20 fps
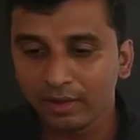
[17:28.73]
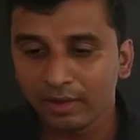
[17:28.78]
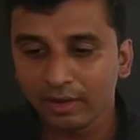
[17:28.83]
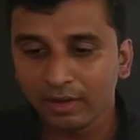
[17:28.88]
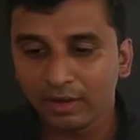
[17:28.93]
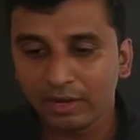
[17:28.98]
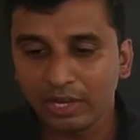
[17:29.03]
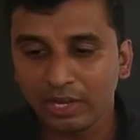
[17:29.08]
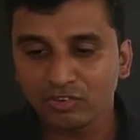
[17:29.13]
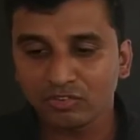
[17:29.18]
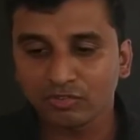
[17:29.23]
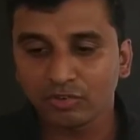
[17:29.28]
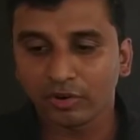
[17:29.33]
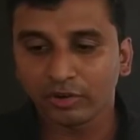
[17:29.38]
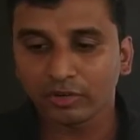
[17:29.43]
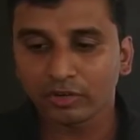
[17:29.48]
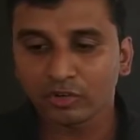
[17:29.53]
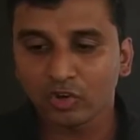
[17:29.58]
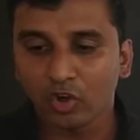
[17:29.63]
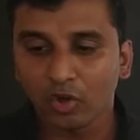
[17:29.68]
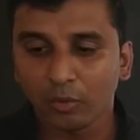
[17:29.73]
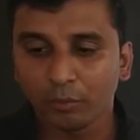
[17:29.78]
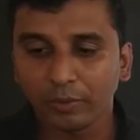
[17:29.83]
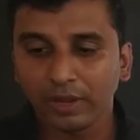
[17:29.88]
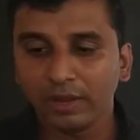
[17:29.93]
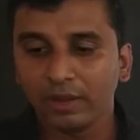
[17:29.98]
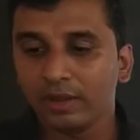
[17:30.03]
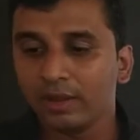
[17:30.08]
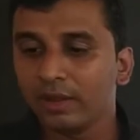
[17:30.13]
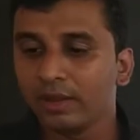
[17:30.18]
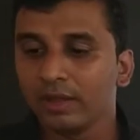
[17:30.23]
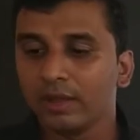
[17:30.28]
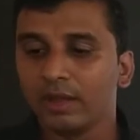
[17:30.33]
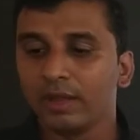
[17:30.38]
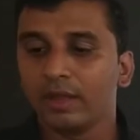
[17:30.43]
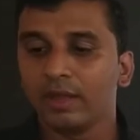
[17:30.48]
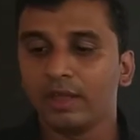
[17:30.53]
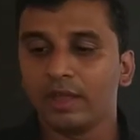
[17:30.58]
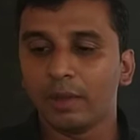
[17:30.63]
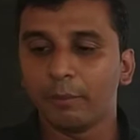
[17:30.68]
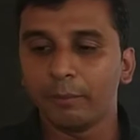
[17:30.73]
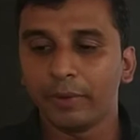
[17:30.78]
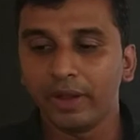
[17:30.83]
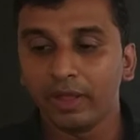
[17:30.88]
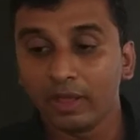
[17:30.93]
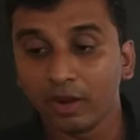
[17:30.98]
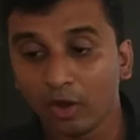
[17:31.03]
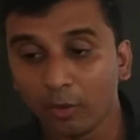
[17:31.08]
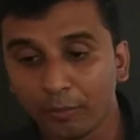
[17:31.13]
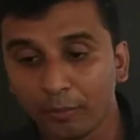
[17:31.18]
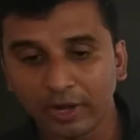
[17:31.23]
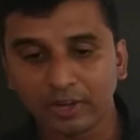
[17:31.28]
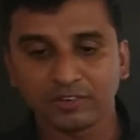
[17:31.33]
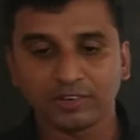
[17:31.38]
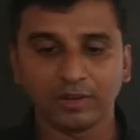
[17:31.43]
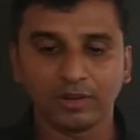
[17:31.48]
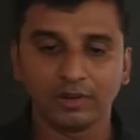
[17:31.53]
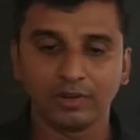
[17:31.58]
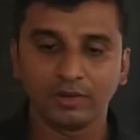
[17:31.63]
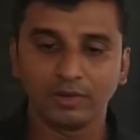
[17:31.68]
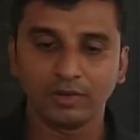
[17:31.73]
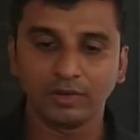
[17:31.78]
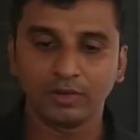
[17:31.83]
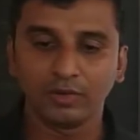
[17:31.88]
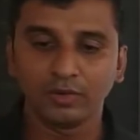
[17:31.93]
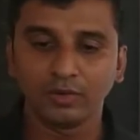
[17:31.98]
hysterectomy, a medical operation,